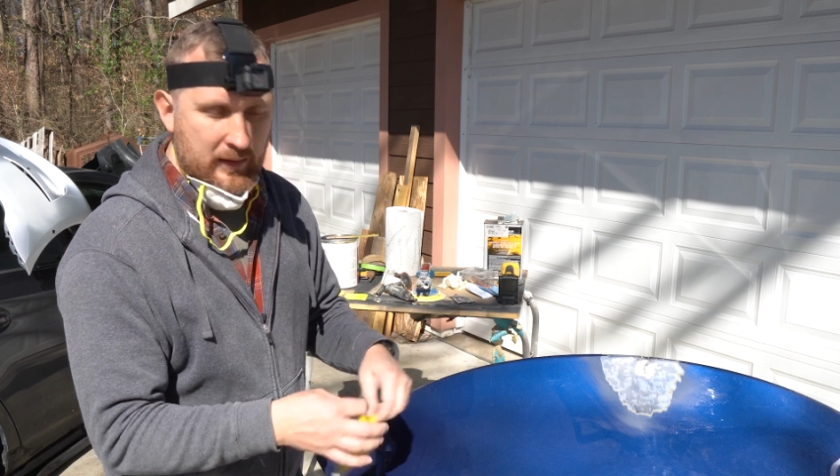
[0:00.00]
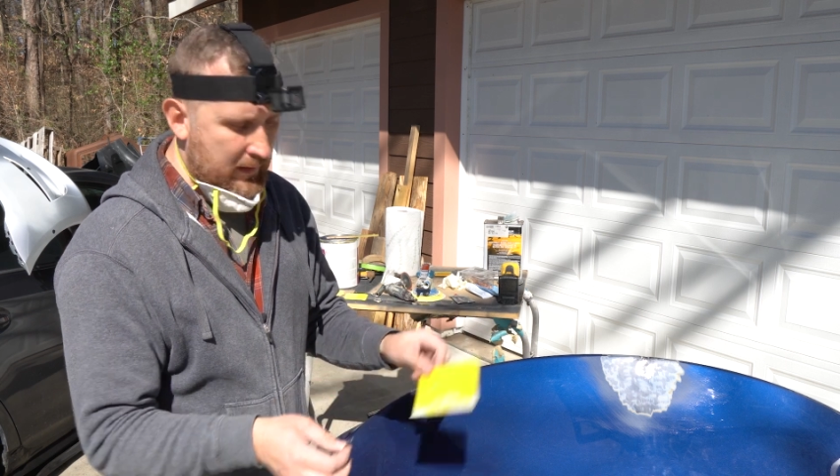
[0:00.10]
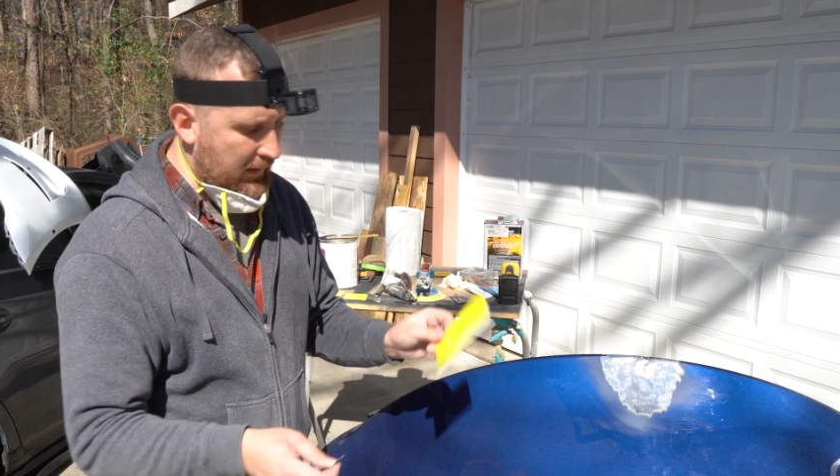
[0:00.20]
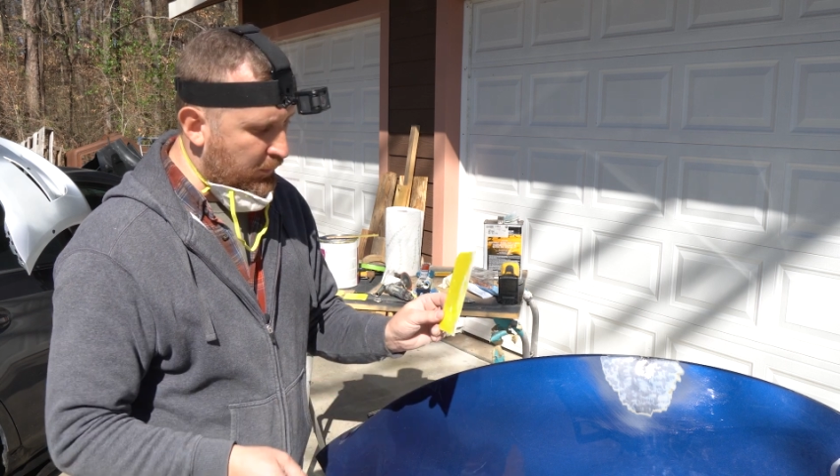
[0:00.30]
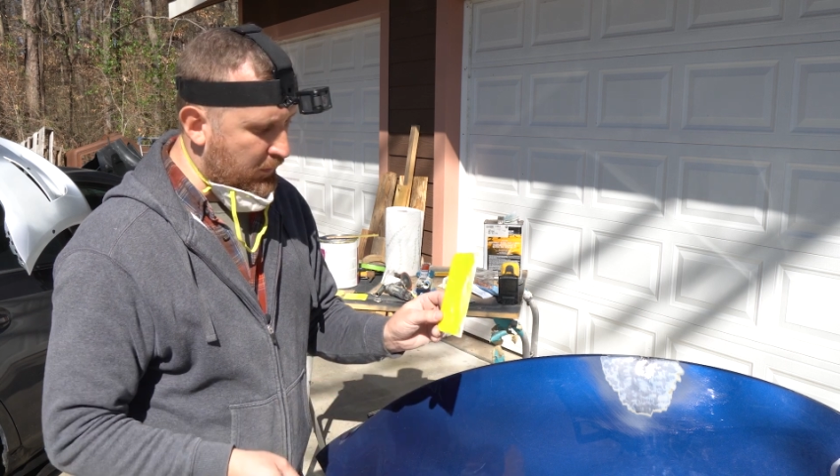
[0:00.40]
It
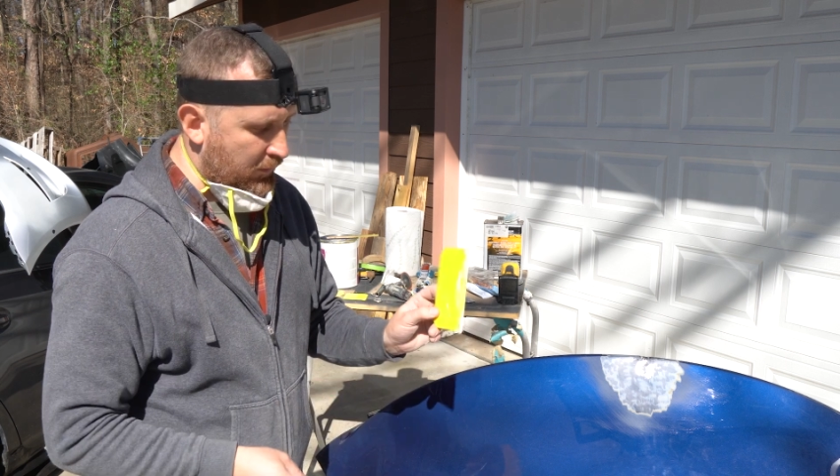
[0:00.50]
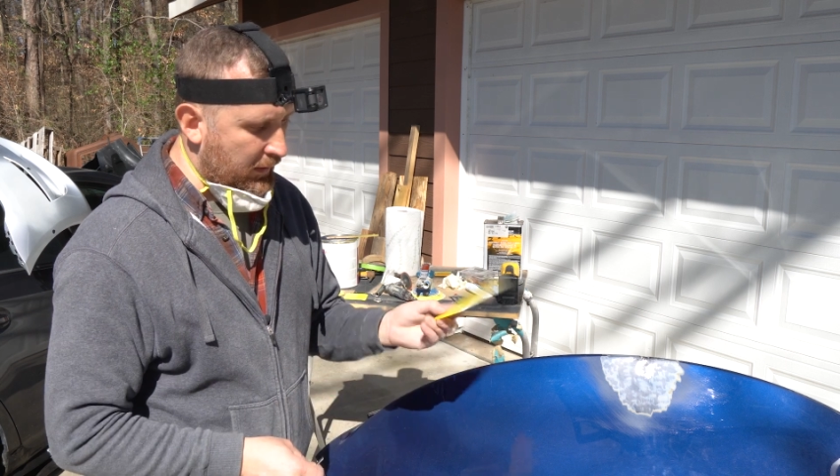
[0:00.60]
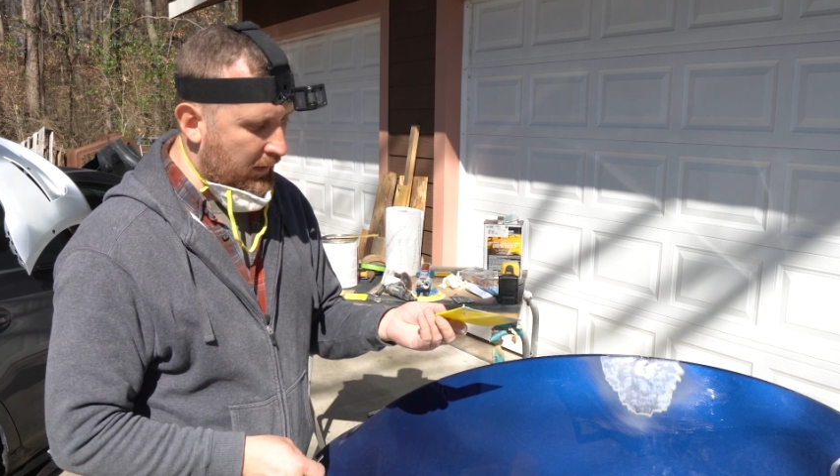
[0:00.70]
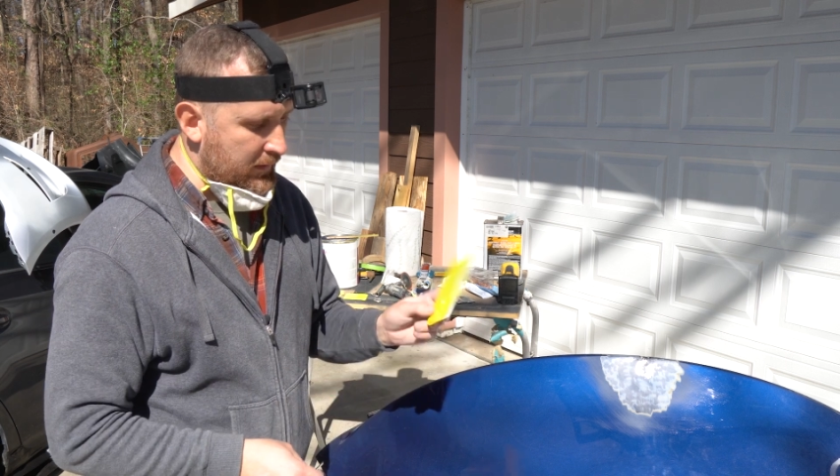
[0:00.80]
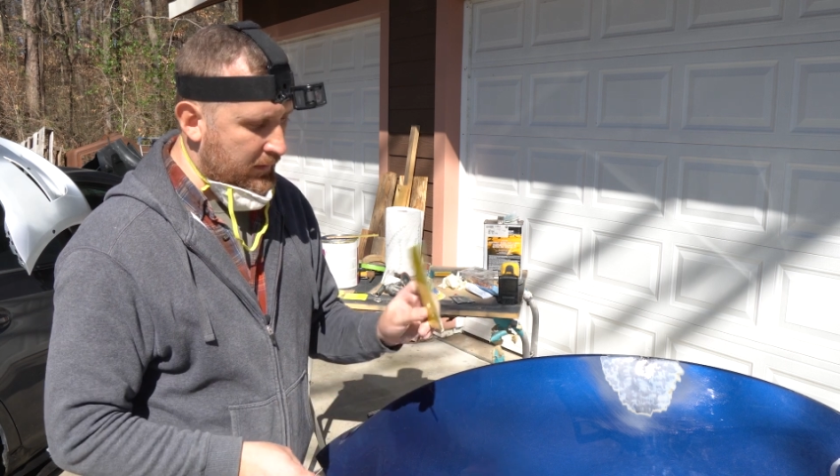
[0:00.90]
snaps
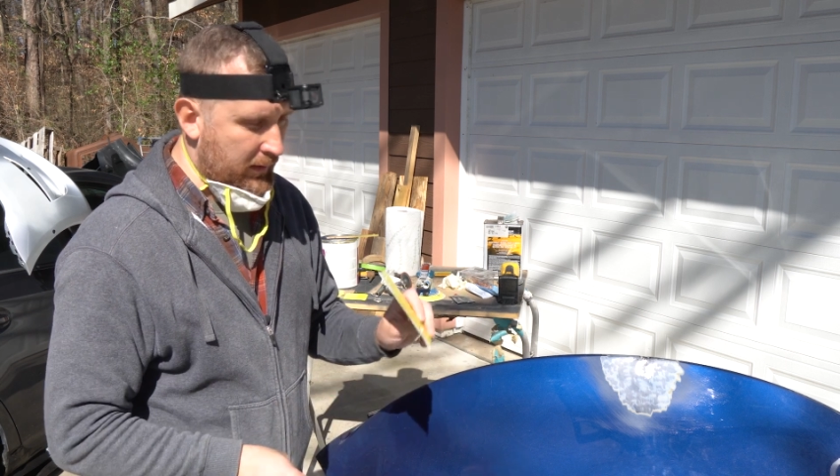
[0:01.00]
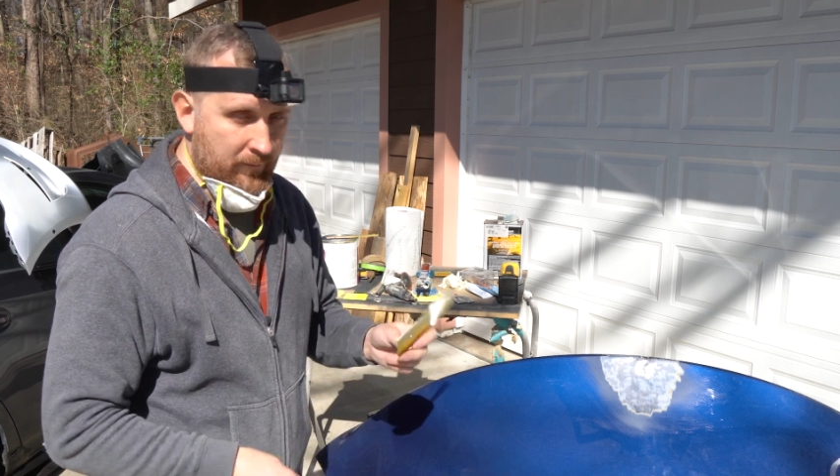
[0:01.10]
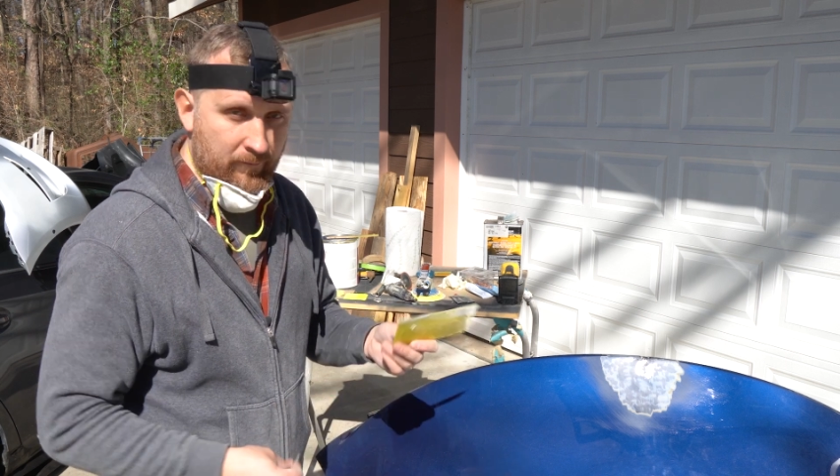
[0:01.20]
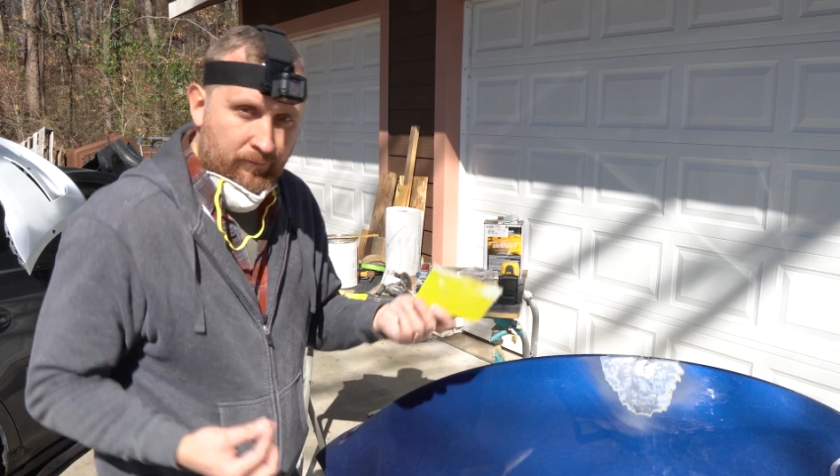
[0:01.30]
really easily.